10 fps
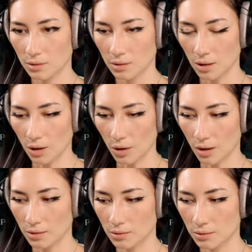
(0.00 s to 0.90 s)
Yeah, okay.
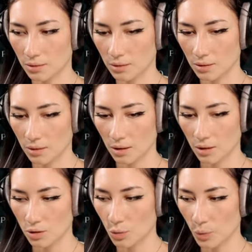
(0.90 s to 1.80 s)

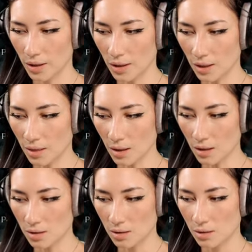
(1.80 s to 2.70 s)
Do we need this?